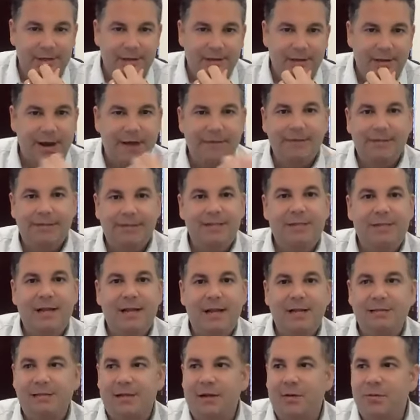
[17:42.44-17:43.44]
Now, everything
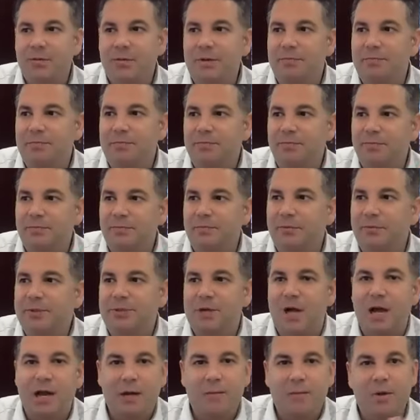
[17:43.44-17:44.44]
that, that we we
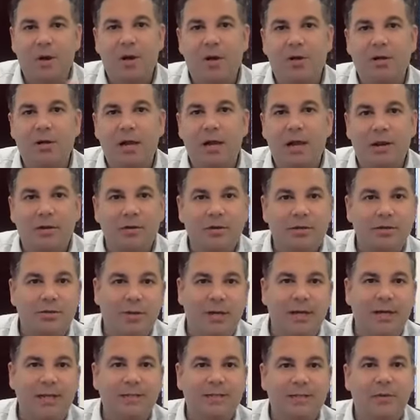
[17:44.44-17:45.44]
talk about, a lot of the
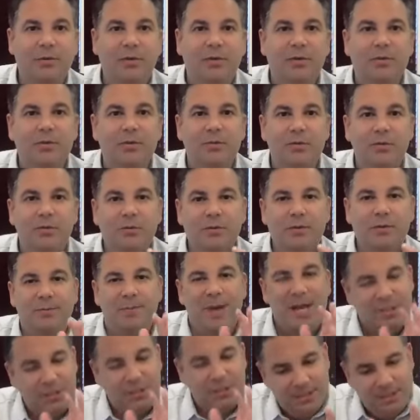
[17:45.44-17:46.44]
trainings that we do,
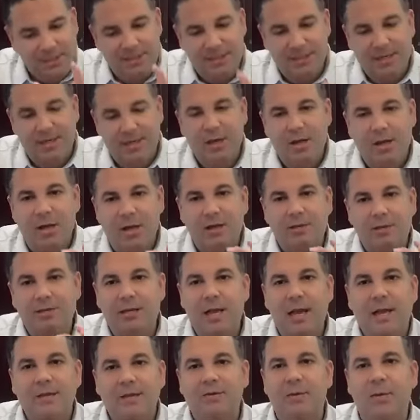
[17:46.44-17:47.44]
especially on
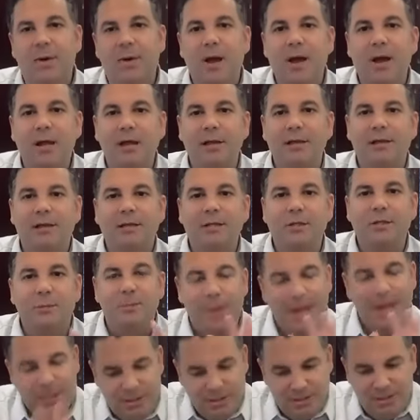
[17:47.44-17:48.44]
the SOI, and
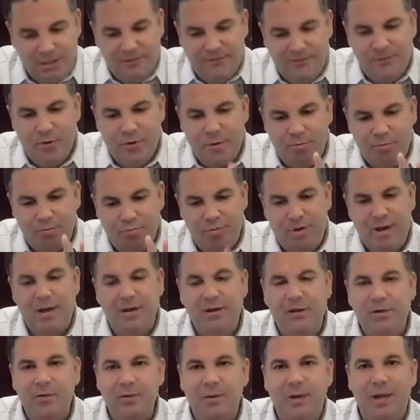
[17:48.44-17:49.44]
especially if you're a
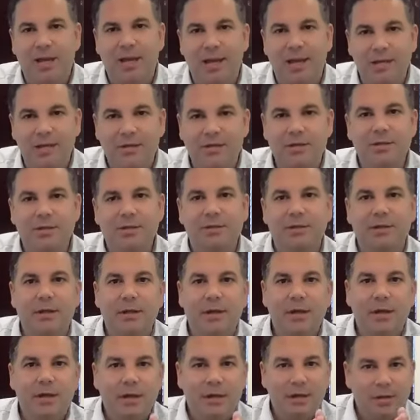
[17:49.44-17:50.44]
brand new agent,
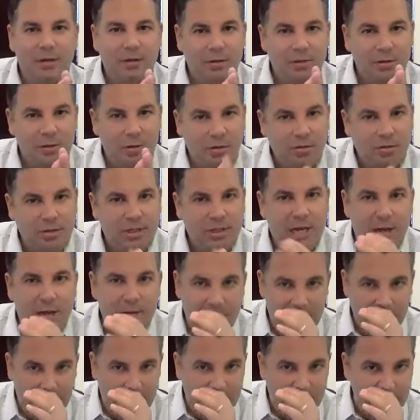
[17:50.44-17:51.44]
go check
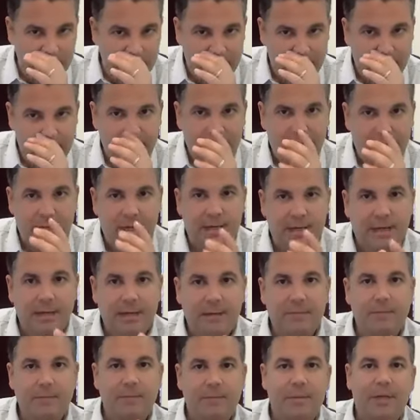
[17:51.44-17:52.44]
out that book.
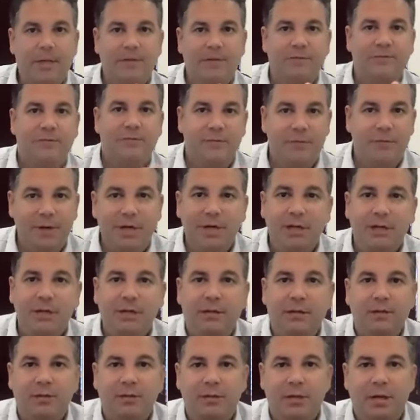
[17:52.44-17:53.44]
Um, it's
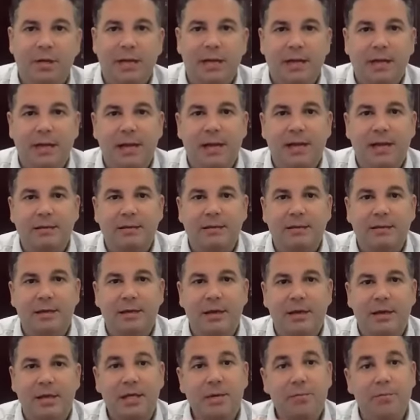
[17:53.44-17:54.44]
free. You're gonna get the
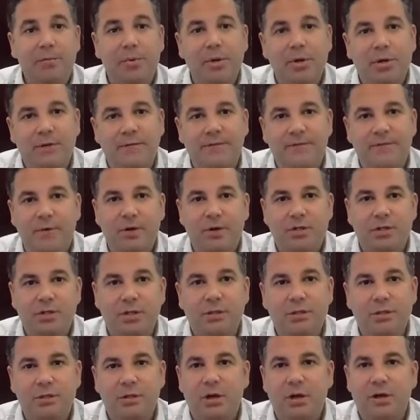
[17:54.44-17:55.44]
uh, ebook
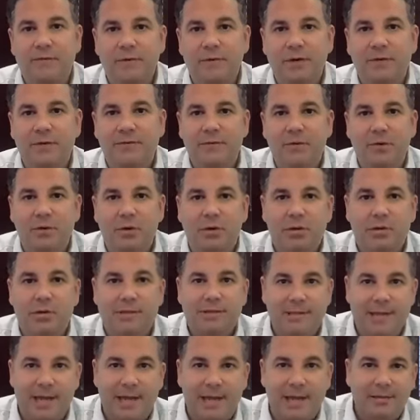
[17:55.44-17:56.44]
version of it if you go to the
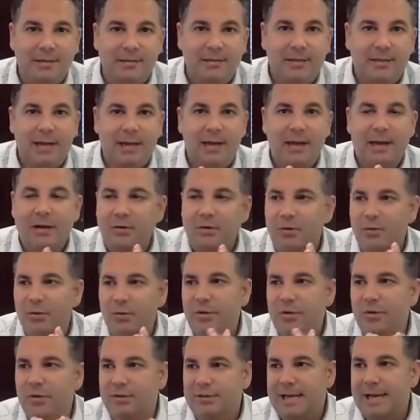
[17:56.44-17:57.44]
site,
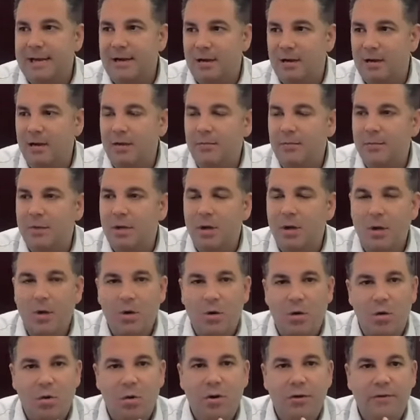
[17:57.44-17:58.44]
DaylonRubido.com
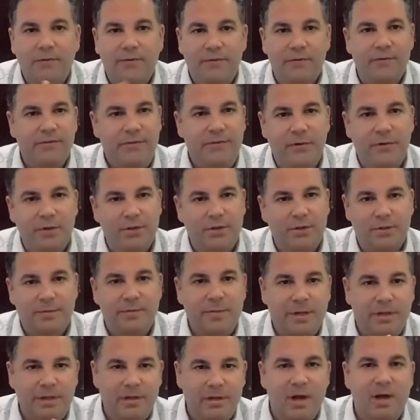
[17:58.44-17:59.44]
or feel free to
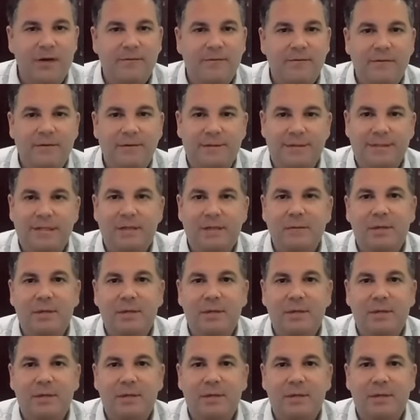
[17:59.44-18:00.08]
swing by the office, see